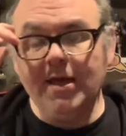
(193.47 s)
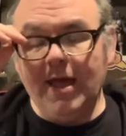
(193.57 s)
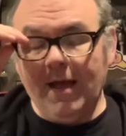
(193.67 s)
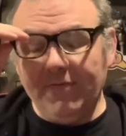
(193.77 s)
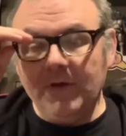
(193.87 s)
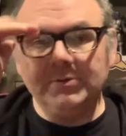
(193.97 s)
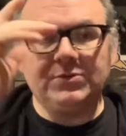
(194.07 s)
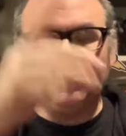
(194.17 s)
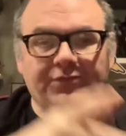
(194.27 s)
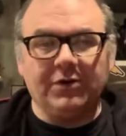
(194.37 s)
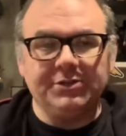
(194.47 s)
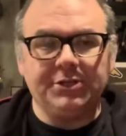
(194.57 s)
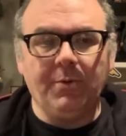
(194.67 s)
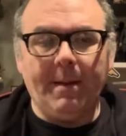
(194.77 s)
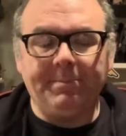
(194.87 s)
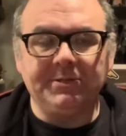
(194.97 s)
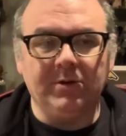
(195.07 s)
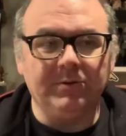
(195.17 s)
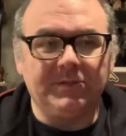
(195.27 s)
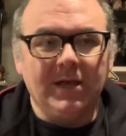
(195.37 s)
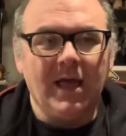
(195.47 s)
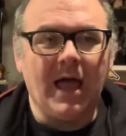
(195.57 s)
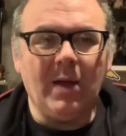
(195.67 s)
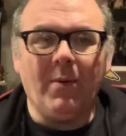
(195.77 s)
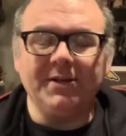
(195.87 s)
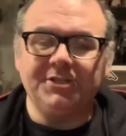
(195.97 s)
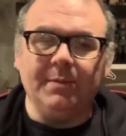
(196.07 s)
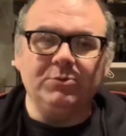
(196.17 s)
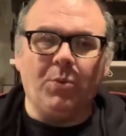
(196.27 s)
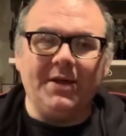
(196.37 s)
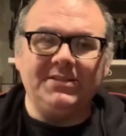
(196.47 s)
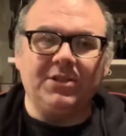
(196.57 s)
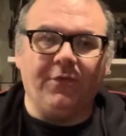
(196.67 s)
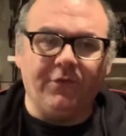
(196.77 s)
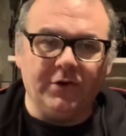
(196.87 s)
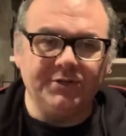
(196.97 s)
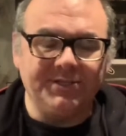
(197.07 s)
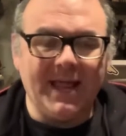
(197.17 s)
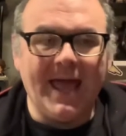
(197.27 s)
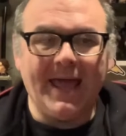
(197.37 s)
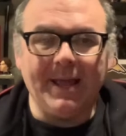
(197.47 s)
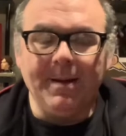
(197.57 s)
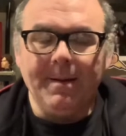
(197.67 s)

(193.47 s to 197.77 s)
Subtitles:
And those first 2 episodes, I watched them twice the first day,